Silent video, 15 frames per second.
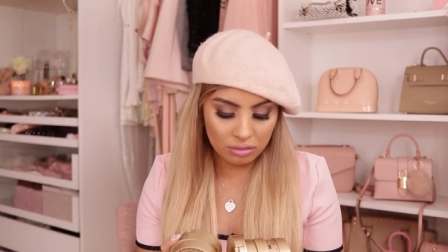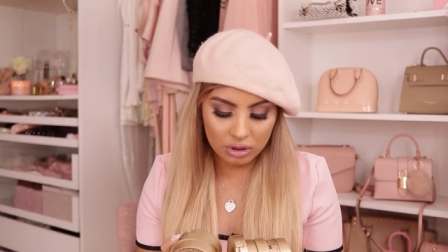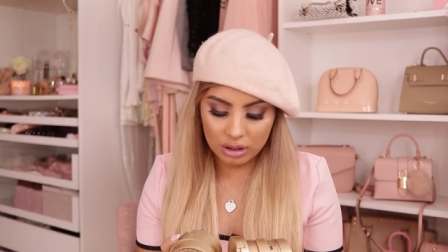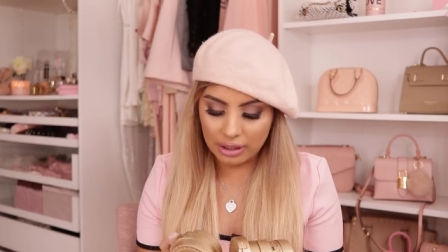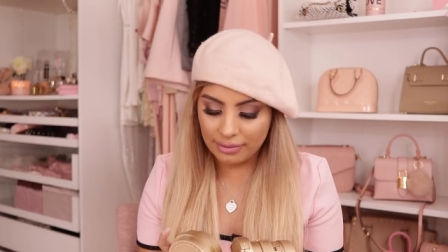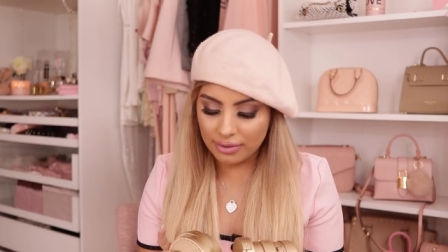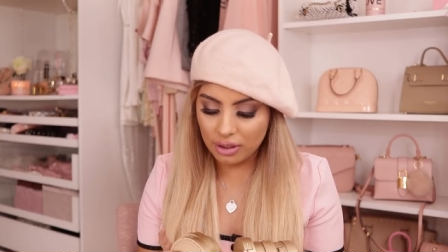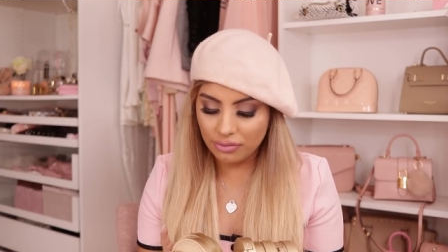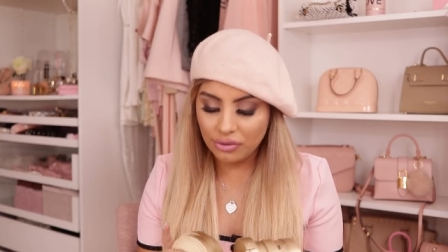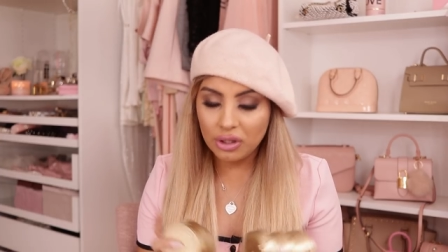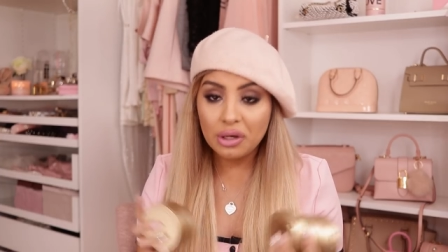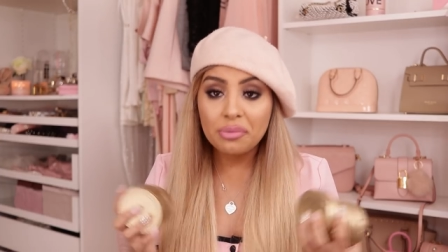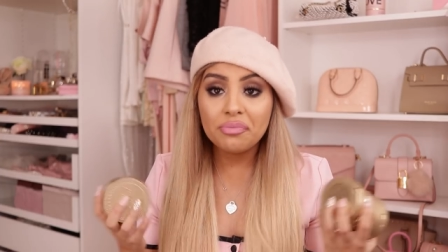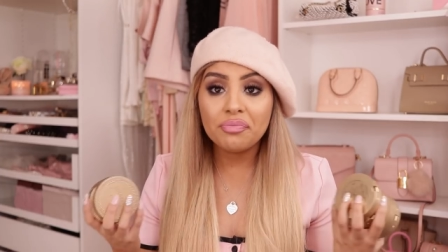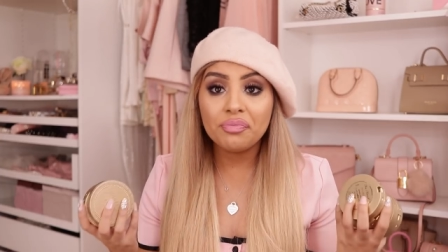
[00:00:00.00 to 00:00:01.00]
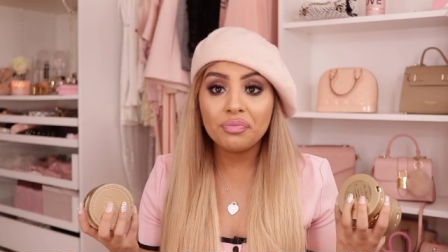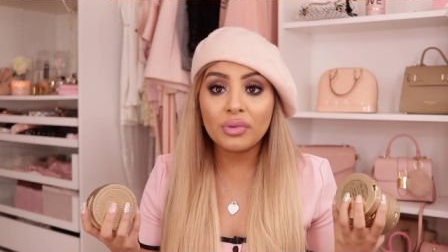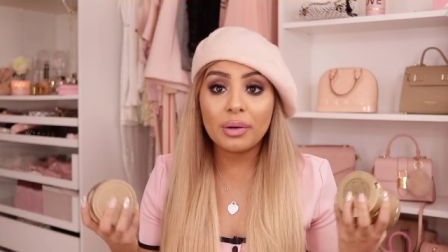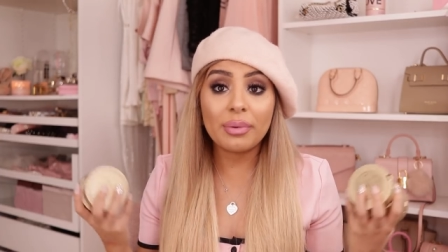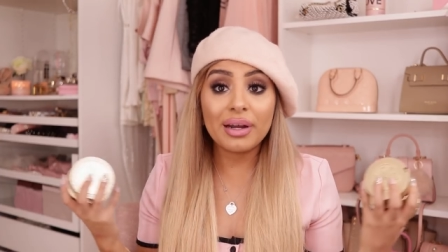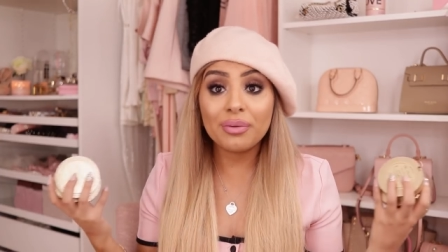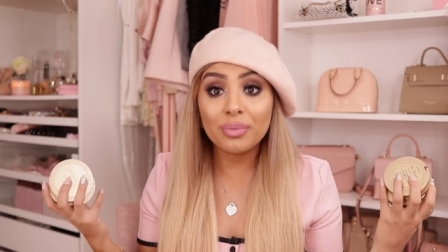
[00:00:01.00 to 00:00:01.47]
seven of them
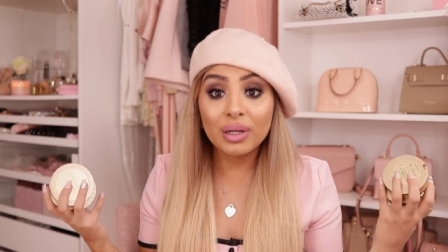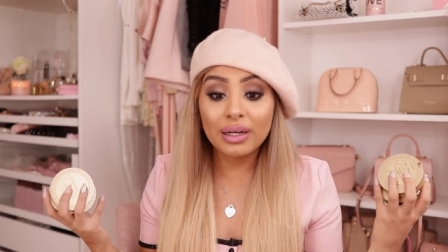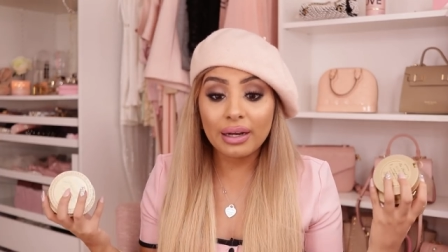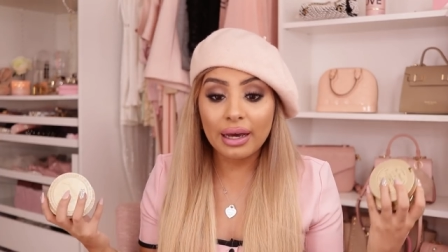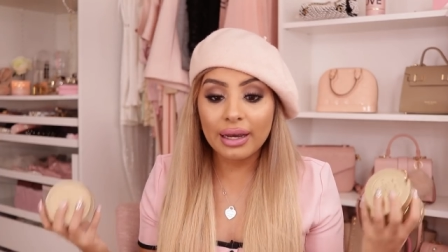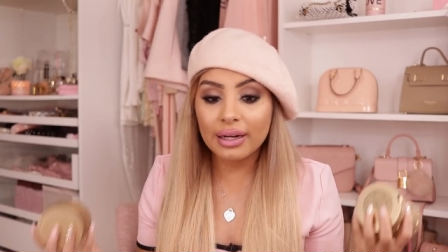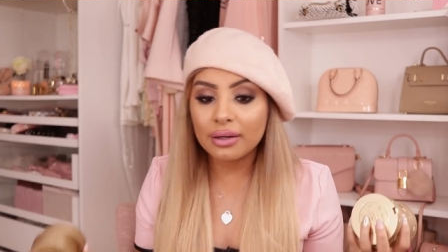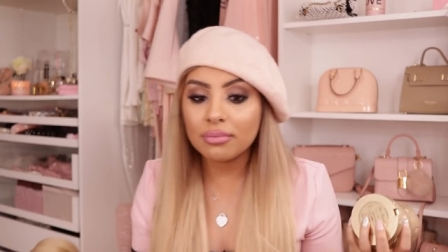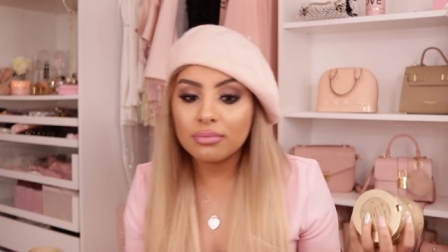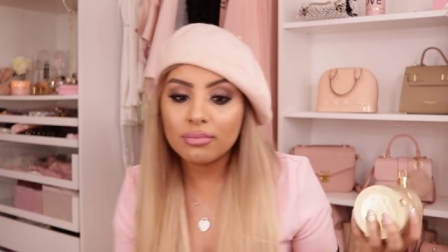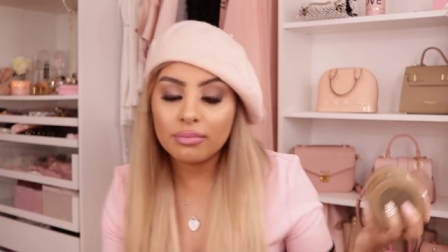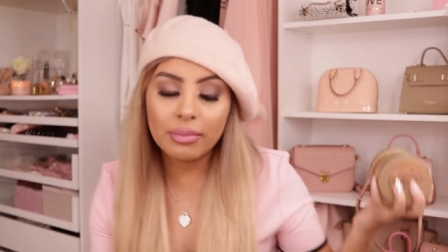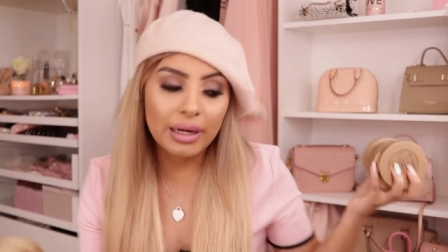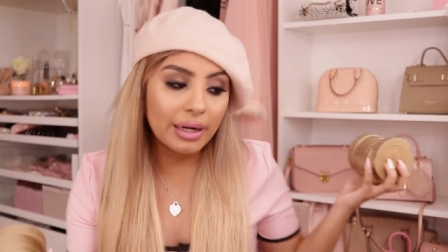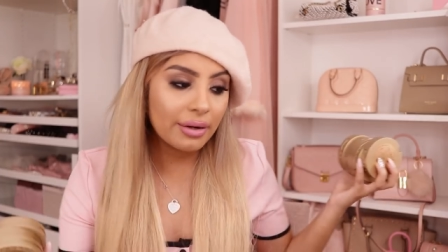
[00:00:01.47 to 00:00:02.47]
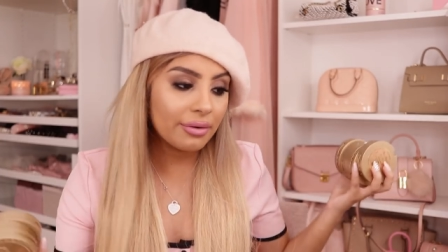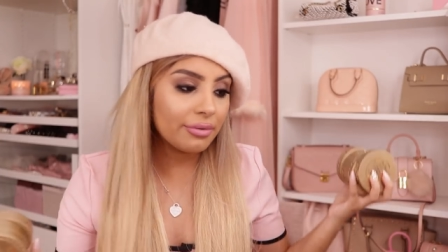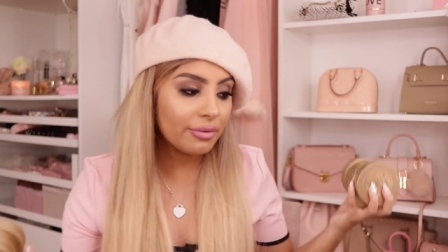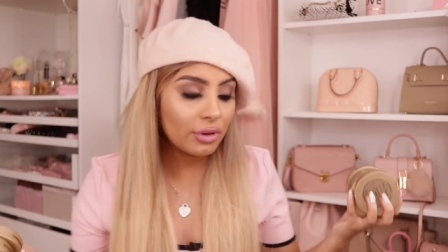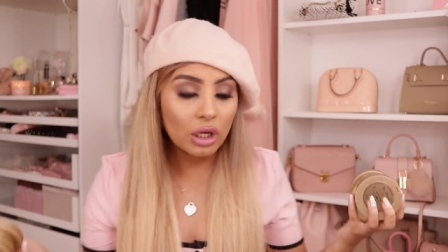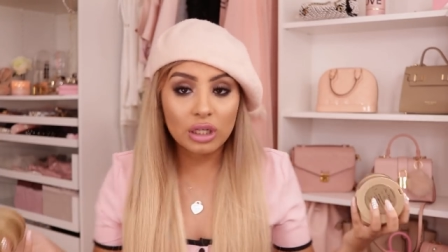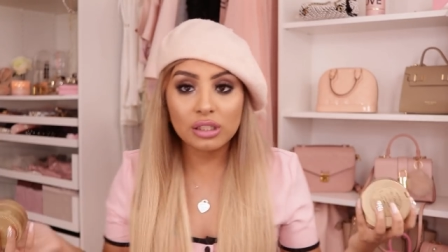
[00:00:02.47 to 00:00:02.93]
there might have been nine might
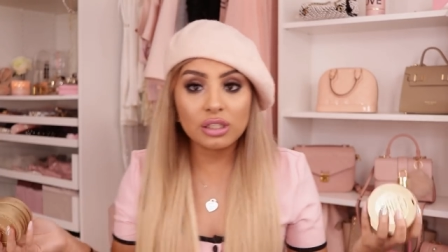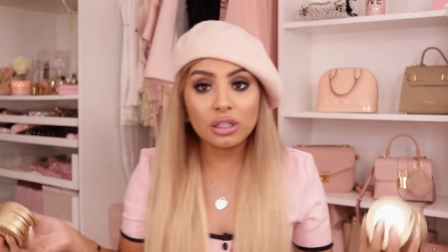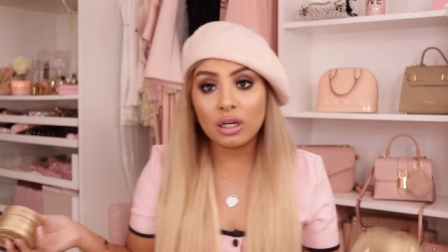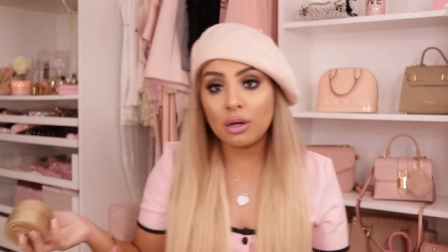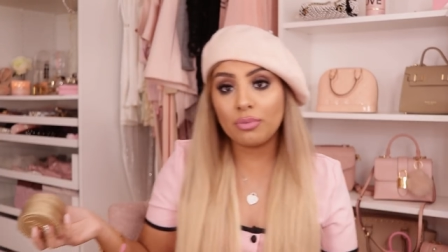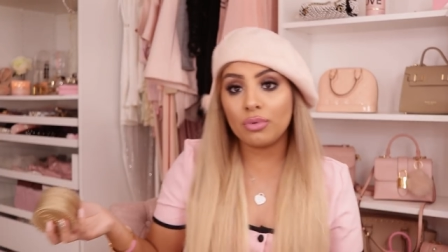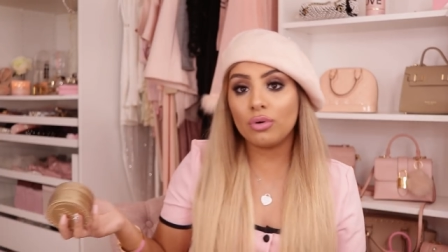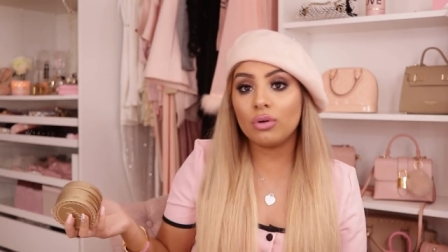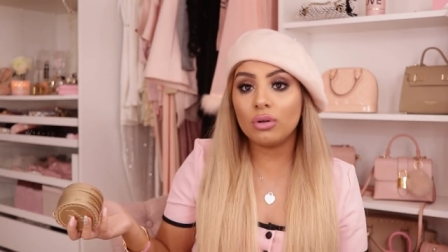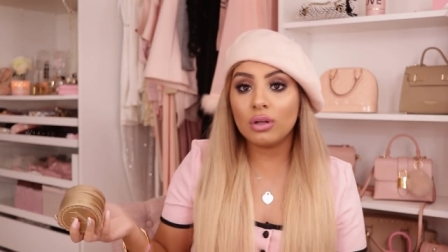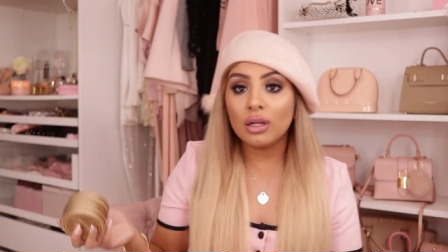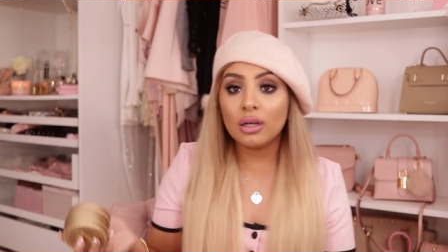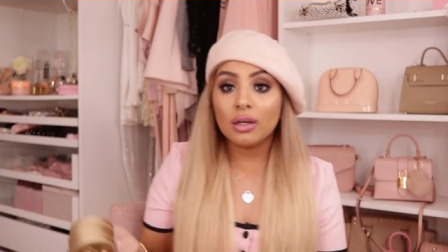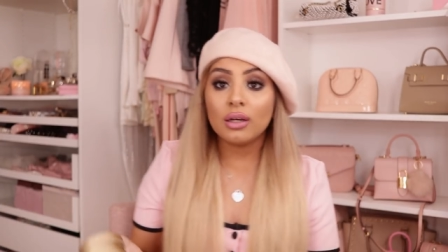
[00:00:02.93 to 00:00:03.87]
have lost a couple